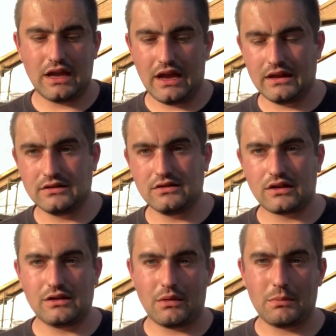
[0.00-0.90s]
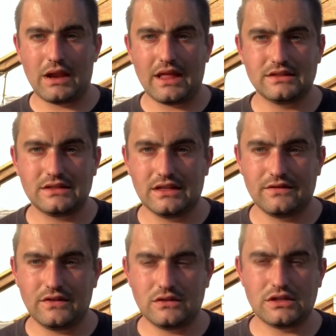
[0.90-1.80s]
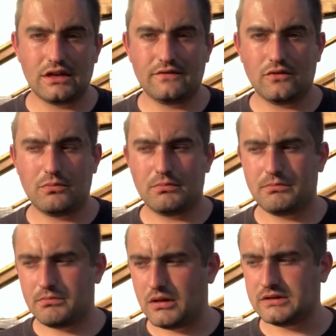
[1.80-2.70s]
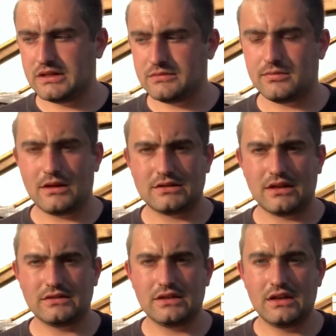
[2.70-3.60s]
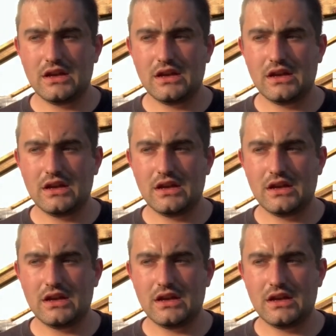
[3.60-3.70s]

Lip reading: and looking at my plans in the future for planting the tomatoes.